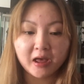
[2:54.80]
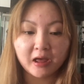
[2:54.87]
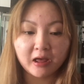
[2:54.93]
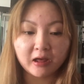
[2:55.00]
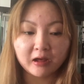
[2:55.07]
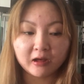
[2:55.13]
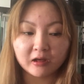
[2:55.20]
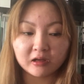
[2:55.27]

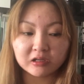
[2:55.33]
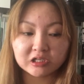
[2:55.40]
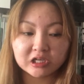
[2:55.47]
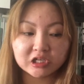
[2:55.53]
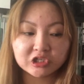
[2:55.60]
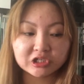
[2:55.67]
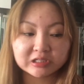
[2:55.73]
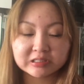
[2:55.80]
And
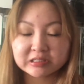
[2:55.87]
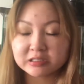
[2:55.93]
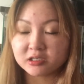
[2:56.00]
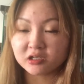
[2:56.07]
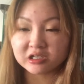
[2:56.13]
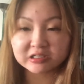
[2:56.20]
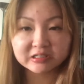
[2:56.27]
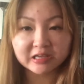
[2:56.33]
it
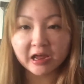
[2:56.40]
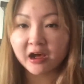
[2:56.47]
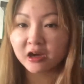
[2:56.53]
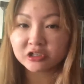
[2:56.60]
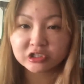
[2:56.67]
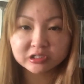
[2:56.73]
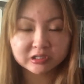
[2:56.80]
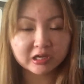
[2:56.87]
just, the
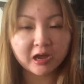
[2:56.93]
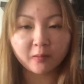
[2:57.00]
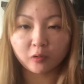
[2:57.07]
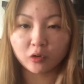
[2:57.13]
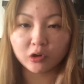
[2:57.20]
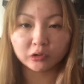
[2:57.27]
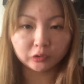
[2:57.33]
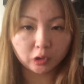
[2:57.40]
sale just kept
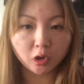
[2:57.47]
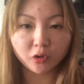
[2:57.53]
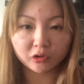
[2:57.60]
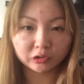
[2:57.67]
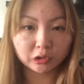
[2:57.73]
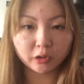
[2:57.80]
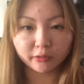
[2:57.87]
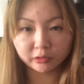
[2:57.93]
going lower
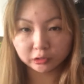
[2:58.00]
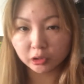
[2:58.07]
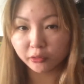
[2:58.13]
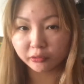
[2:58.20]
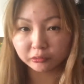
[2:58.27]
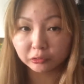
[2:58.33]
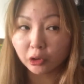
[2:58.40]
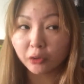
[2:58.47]
and lower and
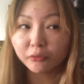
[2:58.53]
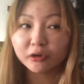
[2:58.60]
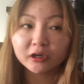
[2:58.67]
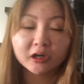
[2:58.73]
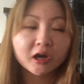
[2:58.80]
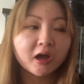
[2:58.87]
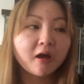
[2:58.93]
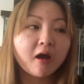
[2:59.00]
lower and
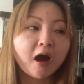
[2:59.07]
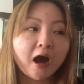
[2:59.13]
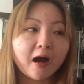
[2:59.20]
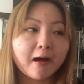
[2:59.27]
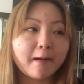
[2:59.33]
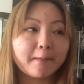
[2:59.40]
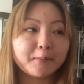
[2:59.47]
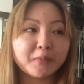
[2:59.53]
lower
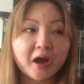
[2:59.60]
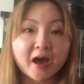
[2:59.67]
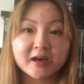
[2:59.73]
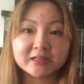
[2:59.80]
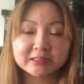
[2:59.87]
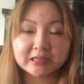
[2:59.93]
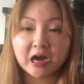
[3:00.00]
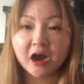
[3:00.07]

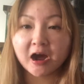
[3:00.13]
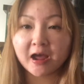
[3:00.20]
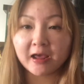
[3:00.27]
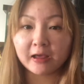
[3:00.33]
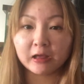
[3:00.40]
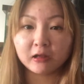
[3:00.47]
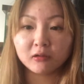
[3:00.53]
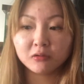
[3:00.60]
as
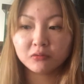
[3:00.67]
I